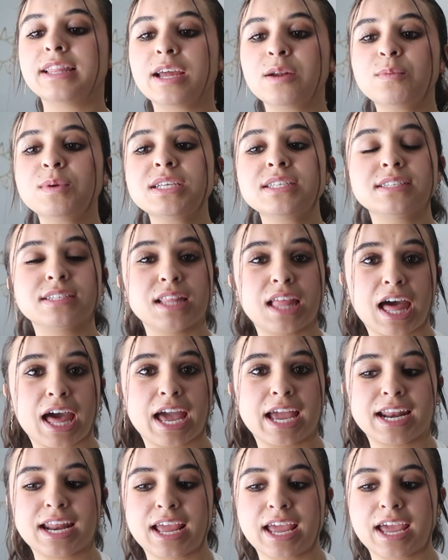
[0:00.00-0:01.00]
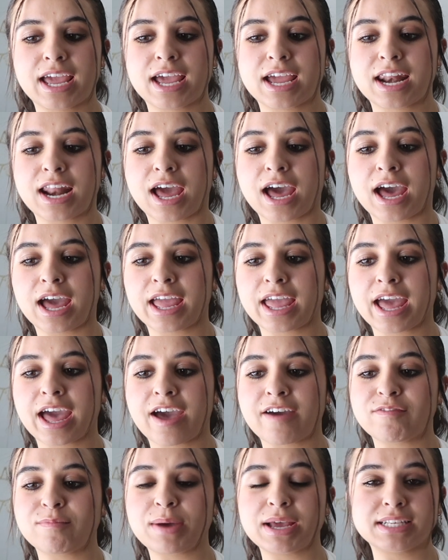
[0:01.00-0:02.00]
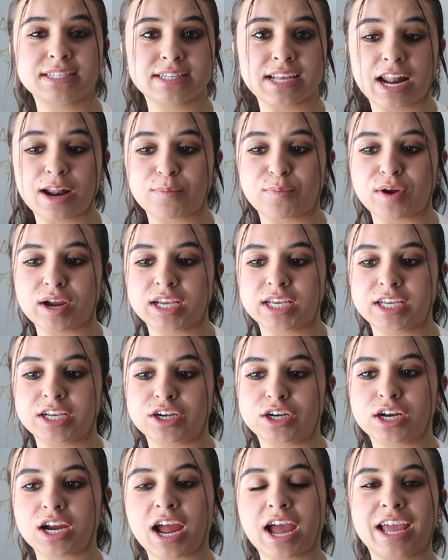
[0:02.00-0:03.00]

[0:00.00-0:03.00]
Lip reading: Then we slide and I have my setup right here.